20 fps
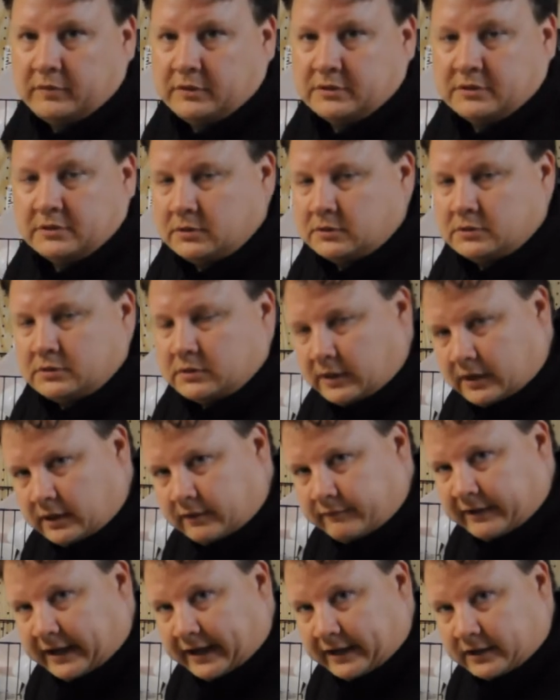because it doesn't
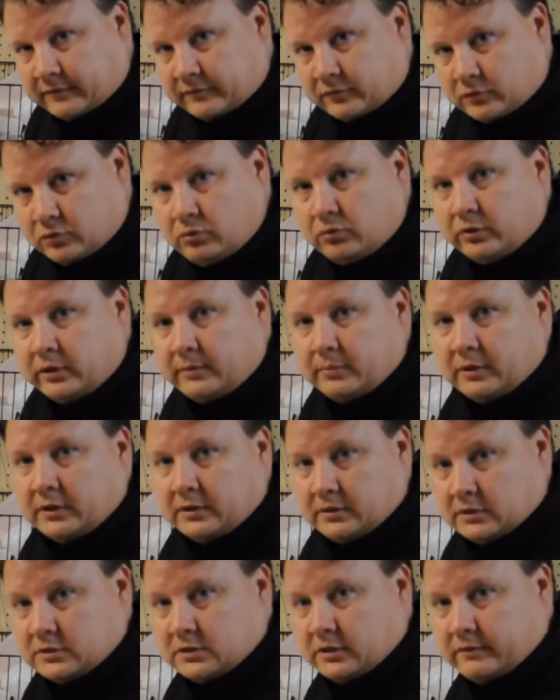have active cooling, but it
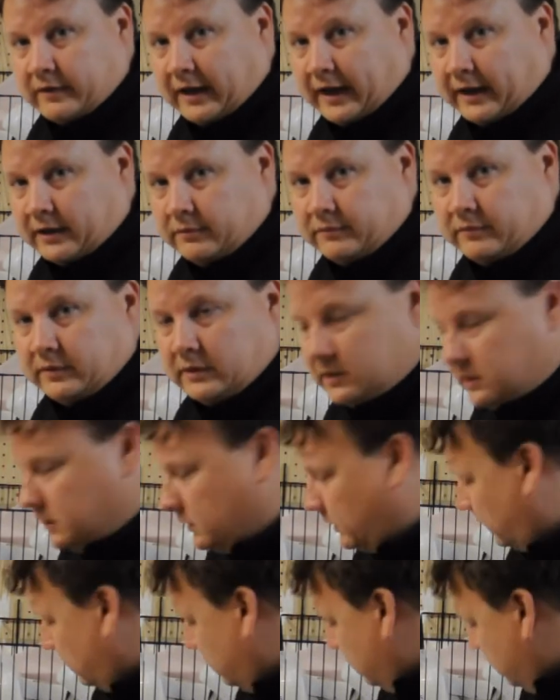does have active
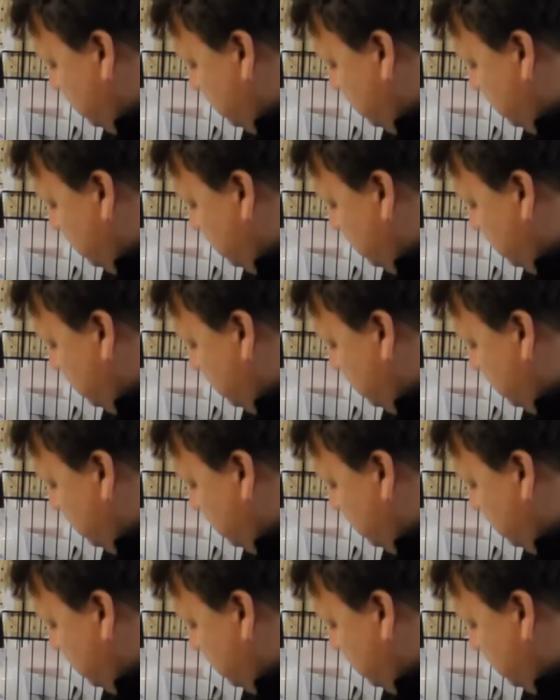heating.